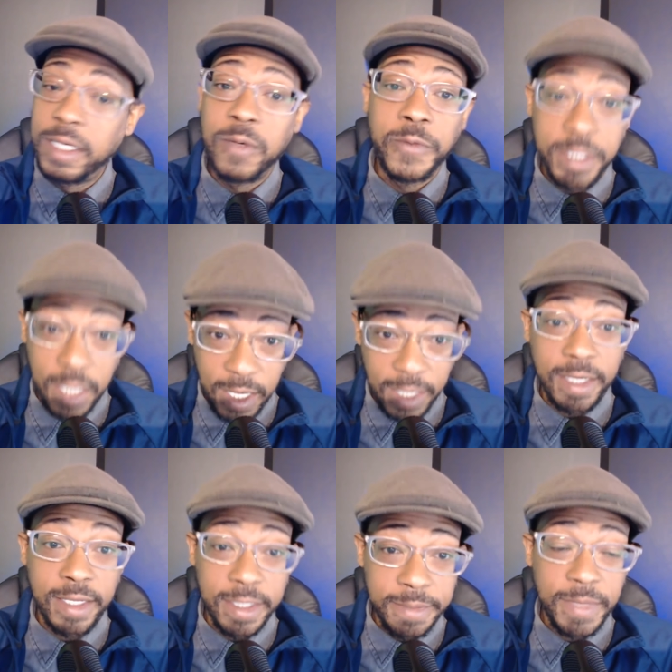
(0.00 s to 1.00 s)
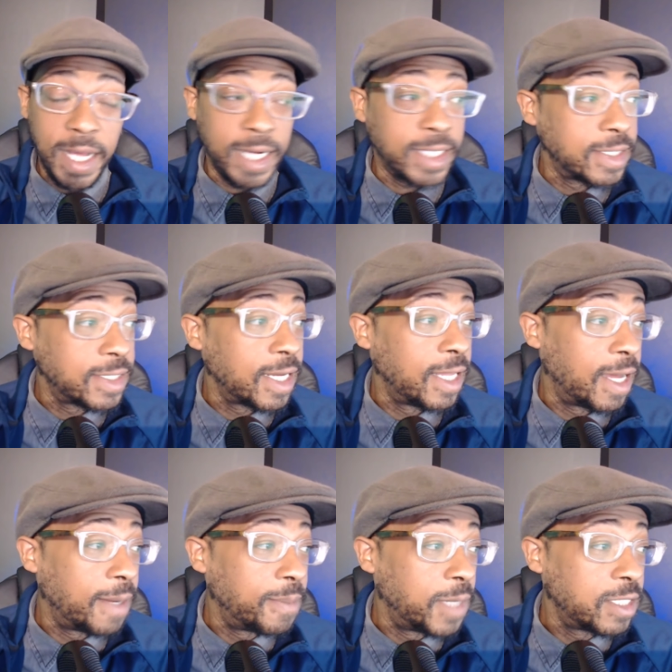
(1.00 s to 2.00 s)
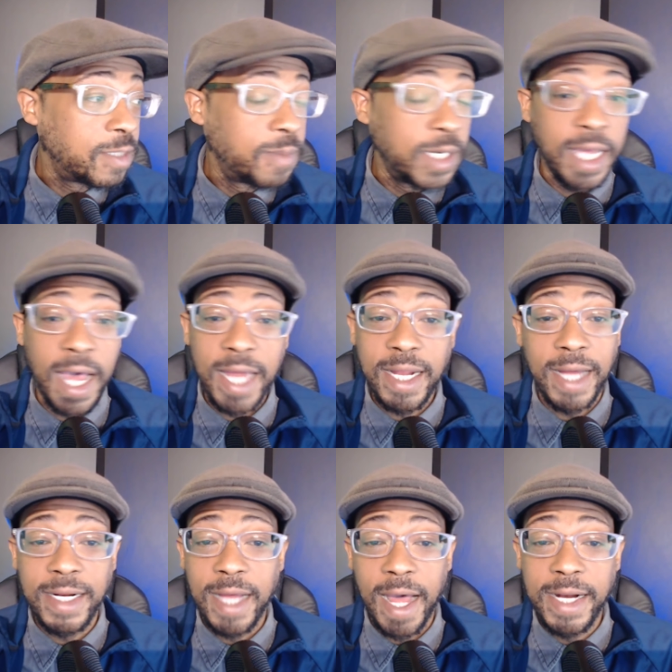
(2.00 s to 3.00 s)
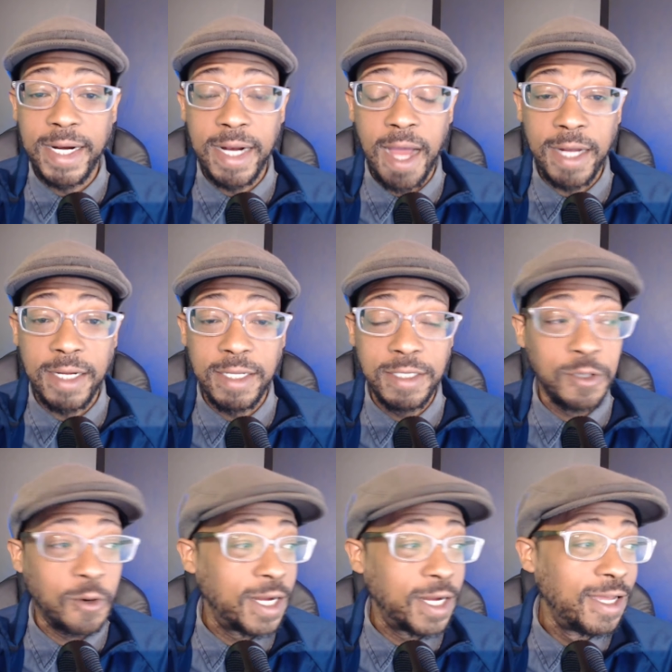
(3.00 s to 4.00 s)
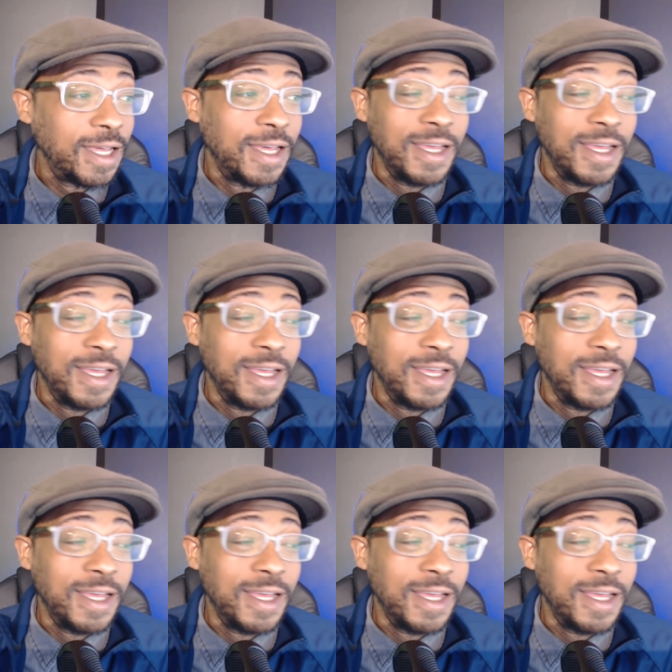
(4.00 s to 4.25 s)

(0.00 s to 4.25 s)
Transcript: it was ugly. I can say that much. But yeah, I, I, I did not enjoy